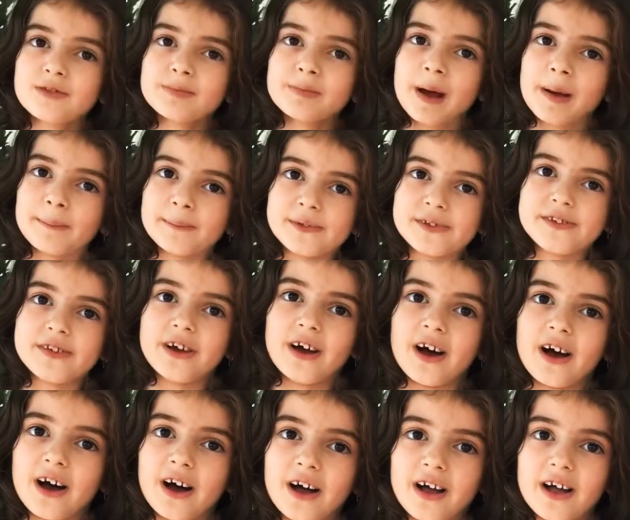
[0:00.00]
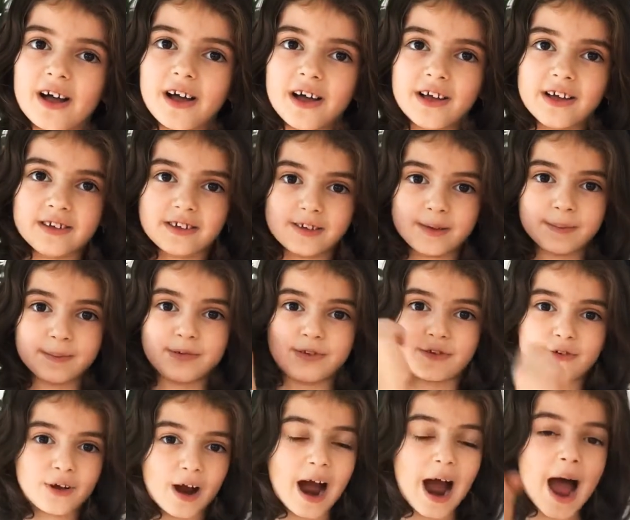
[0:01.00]
remember to
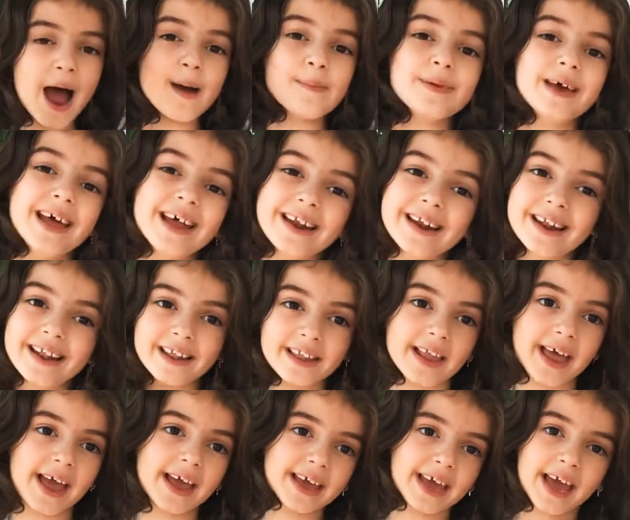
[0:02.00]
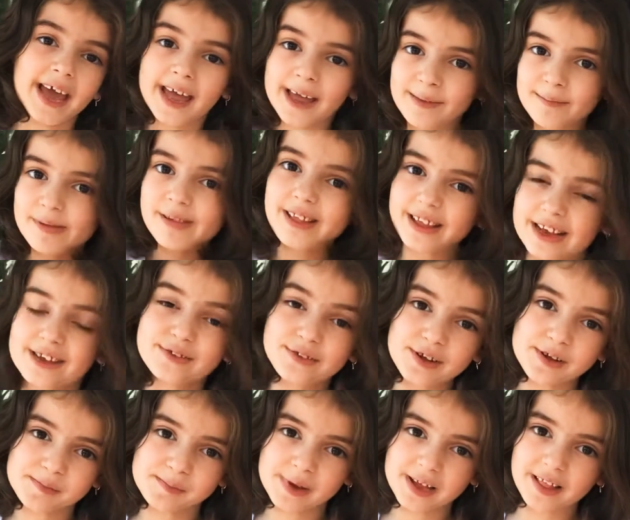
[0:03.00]
subscribe and like, and please
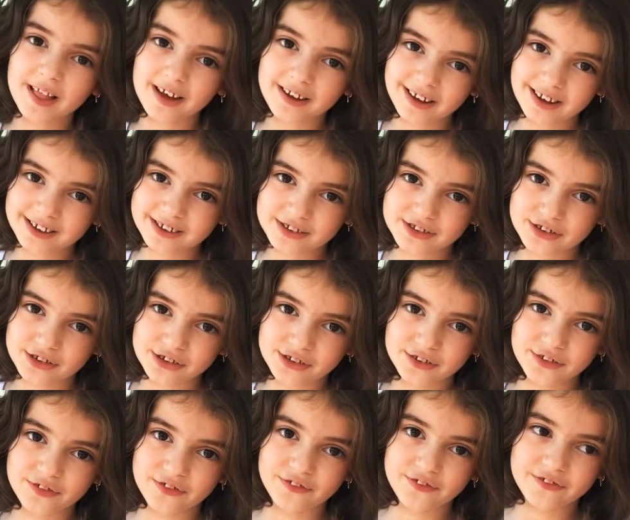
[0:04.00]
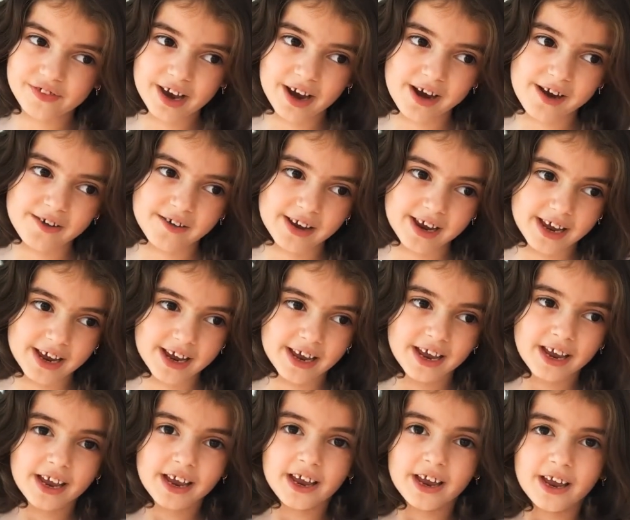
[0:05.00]
wish me luck on Tooth Fairy
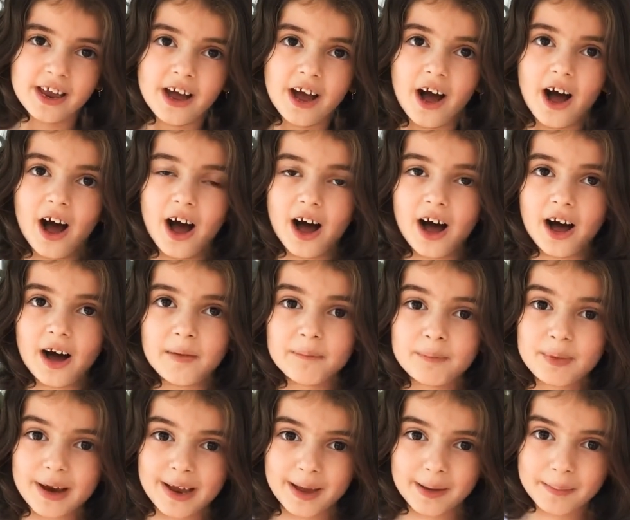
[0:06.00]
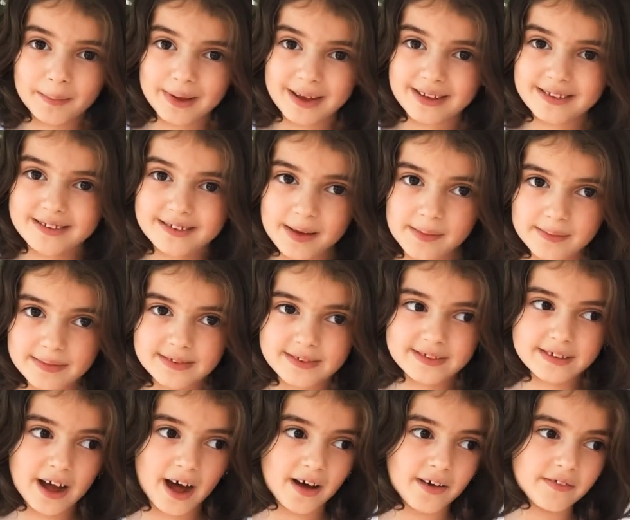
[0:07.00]
bringing me some
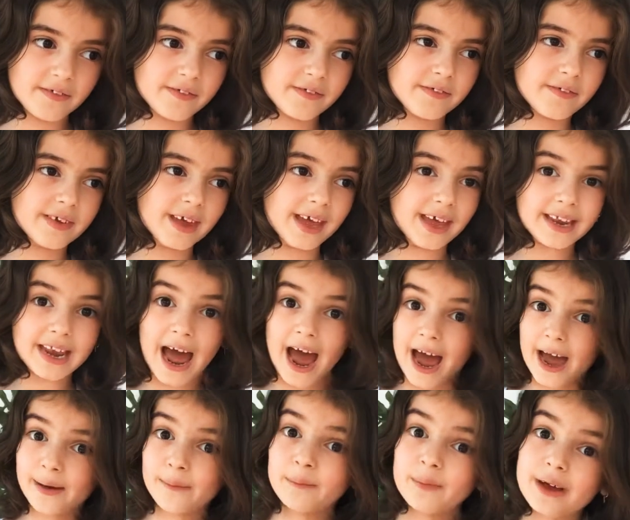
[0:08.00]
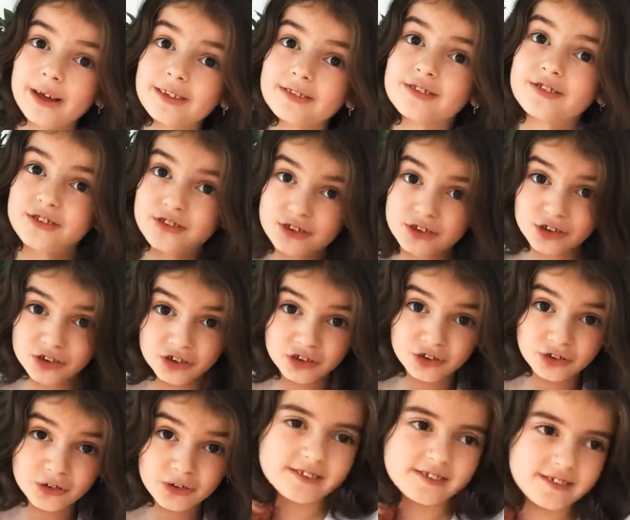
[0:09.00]
stuff. And I will
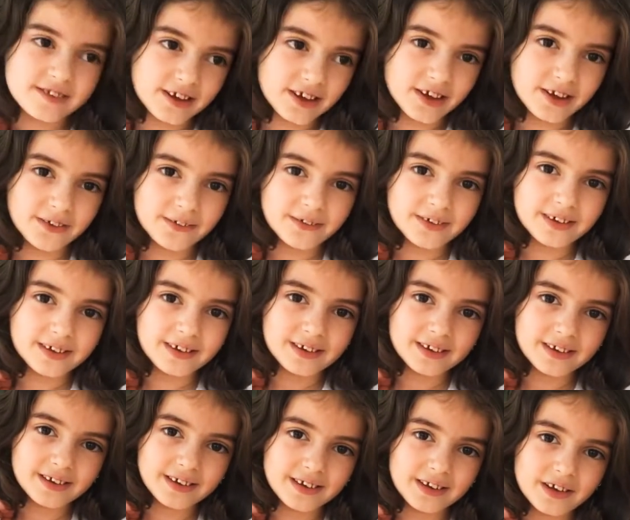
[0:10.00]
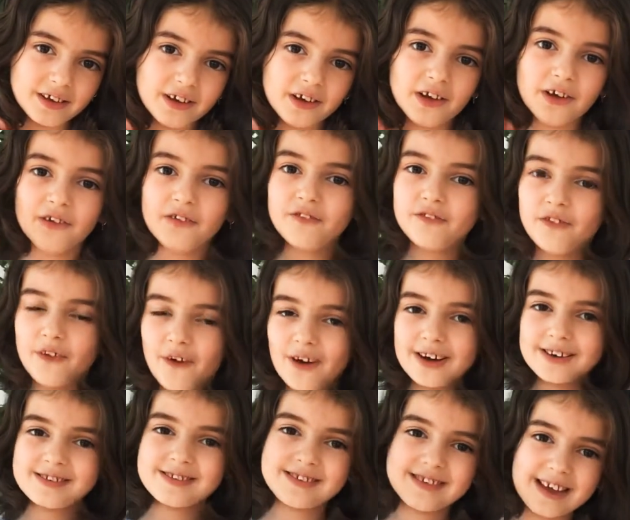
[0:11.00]
too. Two,
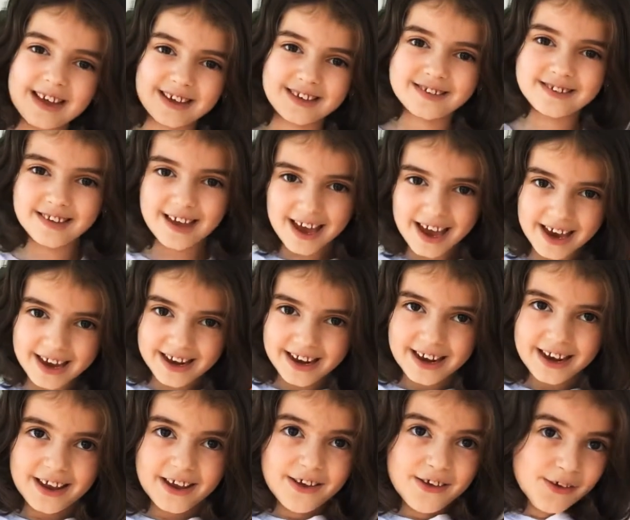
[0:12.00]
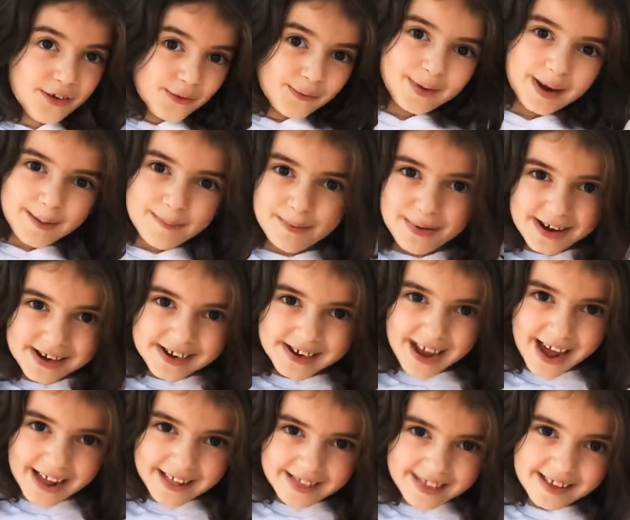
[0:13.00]
four, six, eight. We
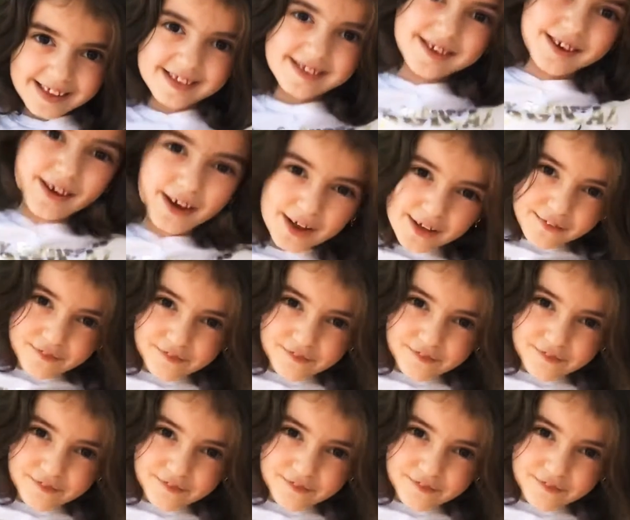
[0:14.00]
appreciate the Tooth